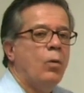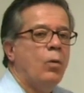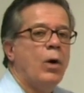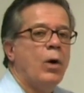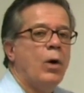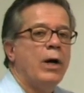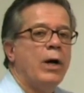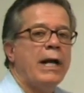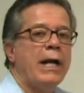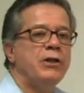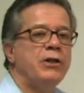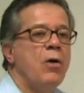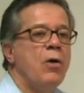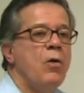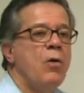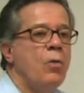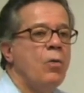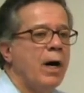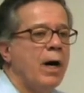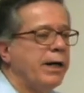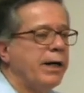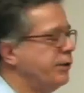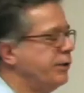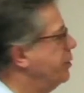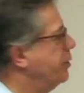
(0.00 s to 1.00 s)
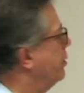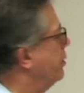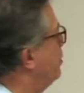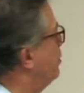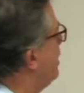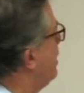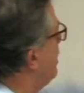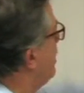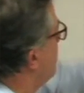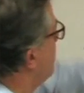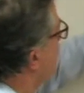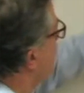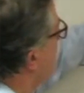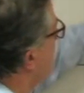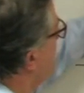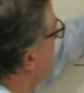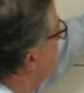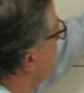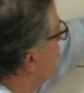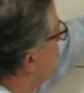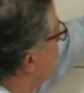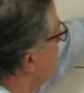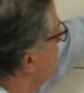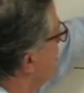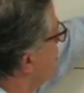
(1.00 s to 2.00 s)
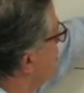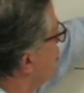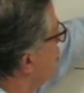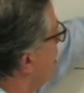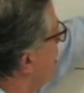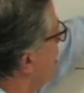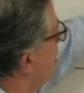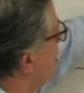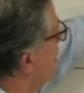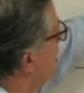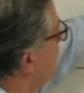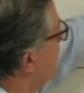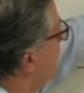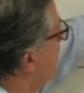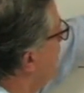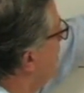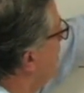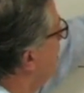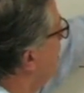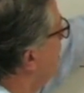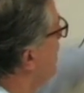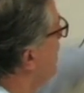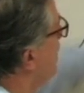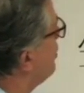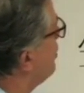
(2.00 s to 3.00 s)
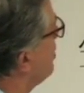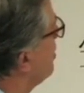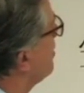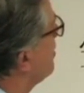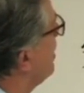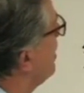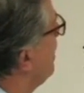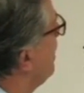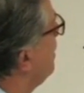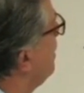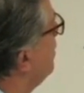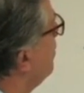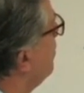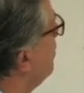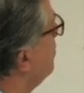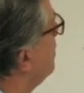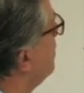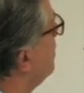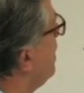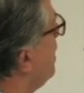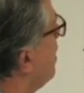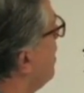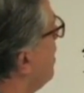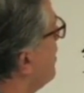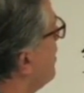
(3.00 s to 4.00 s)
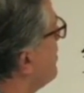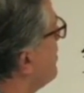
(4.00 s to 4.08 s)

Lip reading: What I don't want to do is ignore the chart up here and just say, oh, the